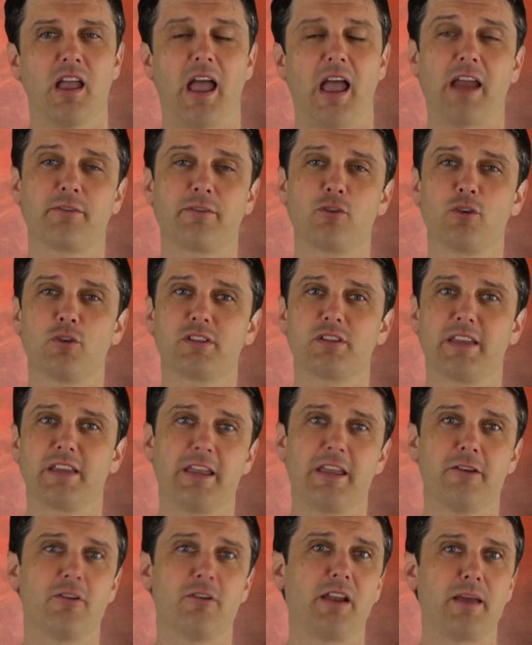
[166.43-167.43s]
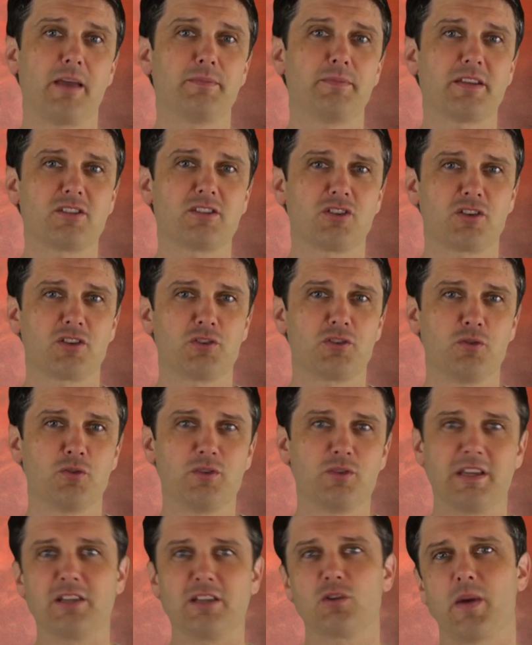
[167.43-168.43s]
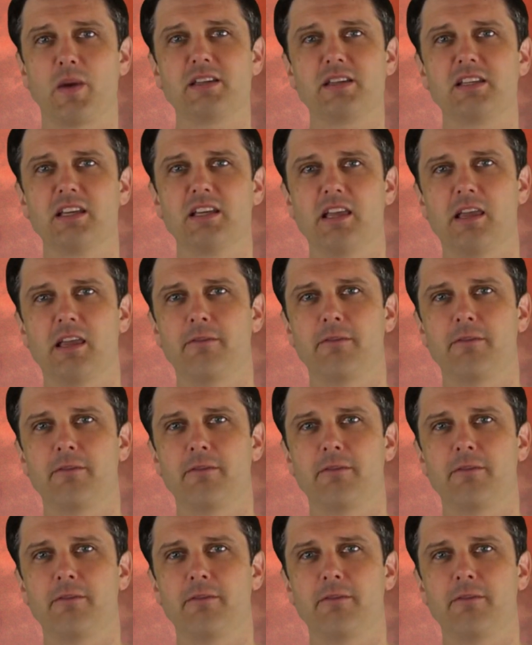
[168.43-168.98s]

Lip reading: And of course, HeroLab doesn't just do D20.